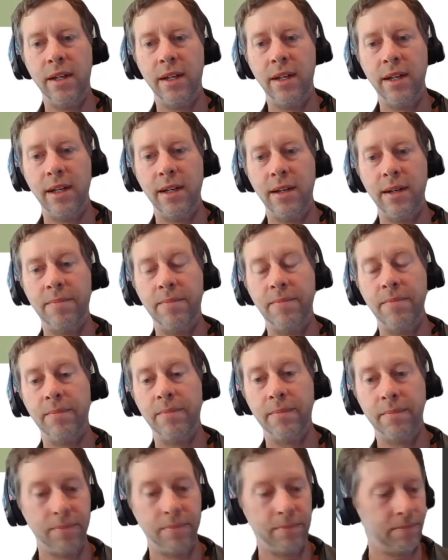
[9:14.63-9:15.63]

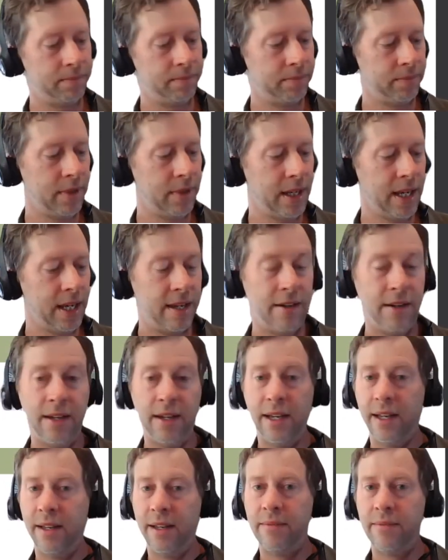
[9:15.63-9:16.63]

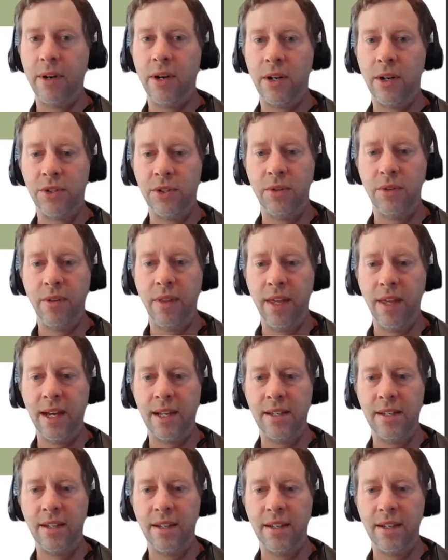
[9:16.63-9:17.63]
And also
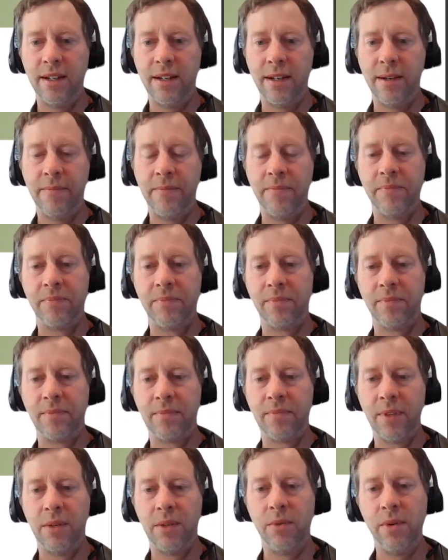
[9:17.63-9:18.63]
that
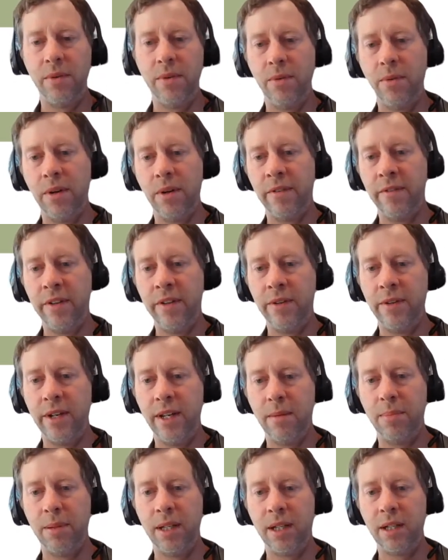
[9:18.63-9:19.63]
we review
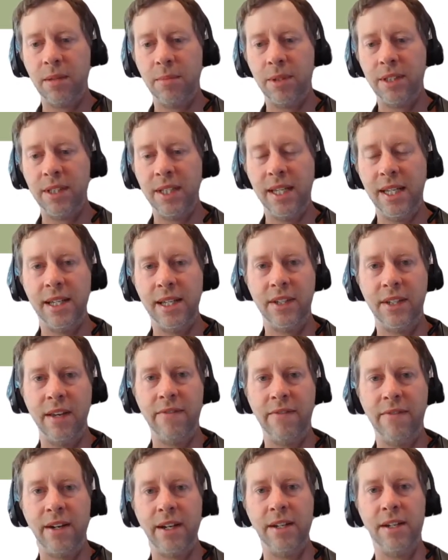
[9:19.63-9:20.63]
any applicable TSA
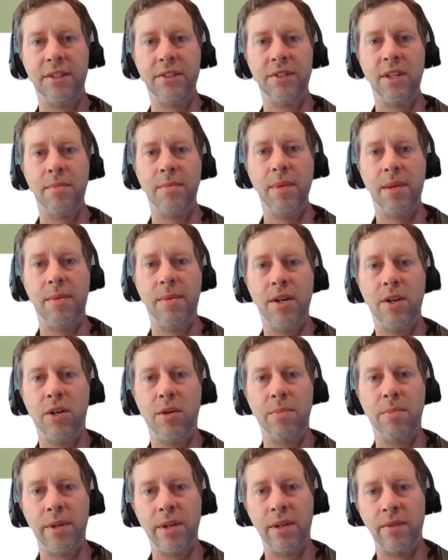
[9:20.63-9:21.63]
findings that may be
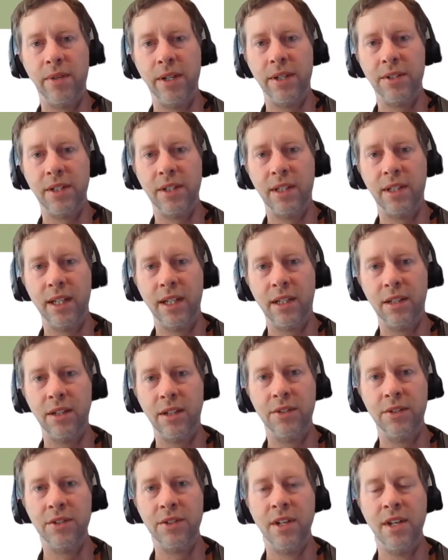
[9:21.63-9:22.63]
open or recently
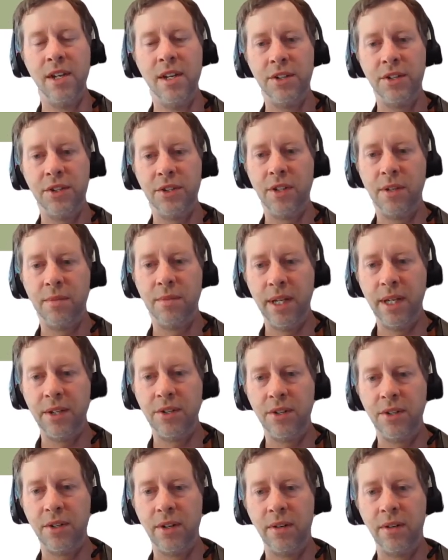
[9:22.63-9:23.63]
closed, just to make
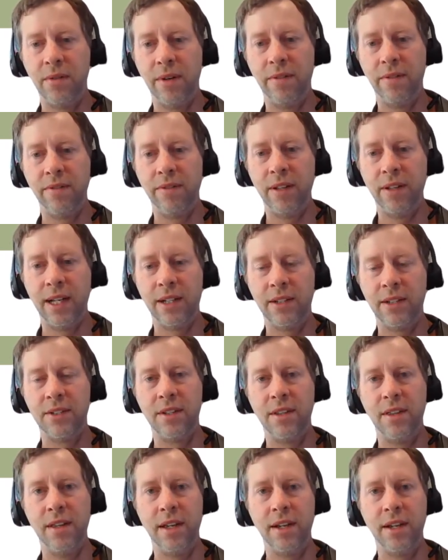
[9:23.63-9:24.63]
sure it
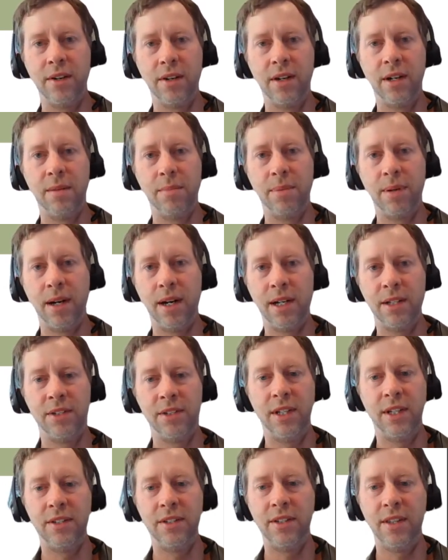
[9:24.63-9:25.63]
reflects the current
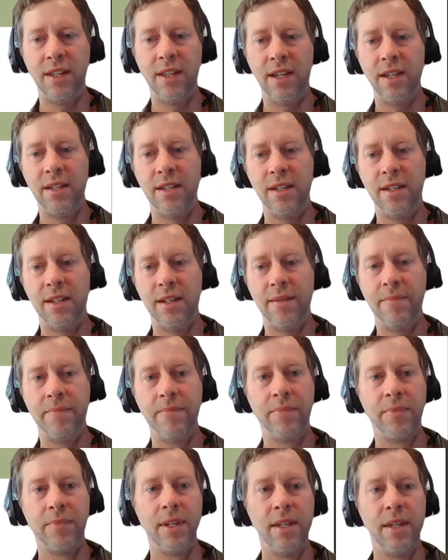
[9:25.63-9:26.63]
process that
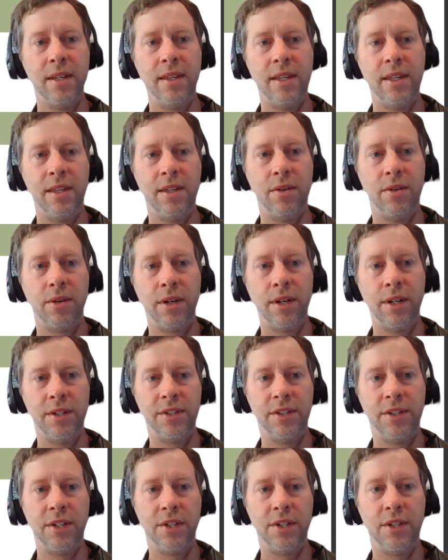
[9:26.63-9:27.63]
the
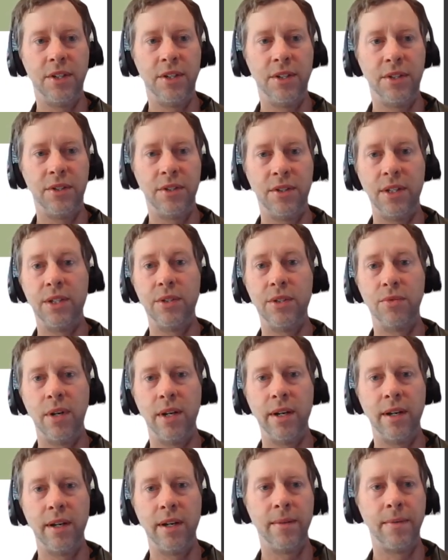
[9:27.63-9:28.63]
organization is
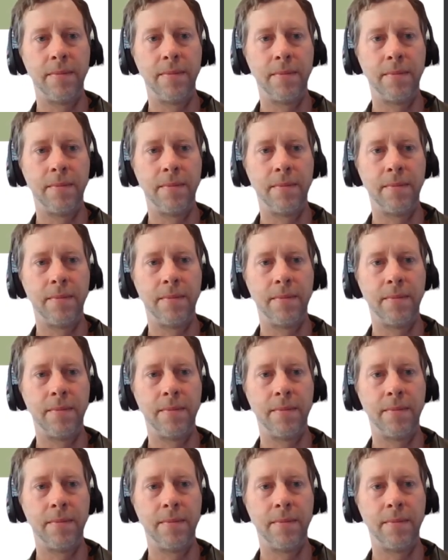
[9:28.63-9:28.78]
running.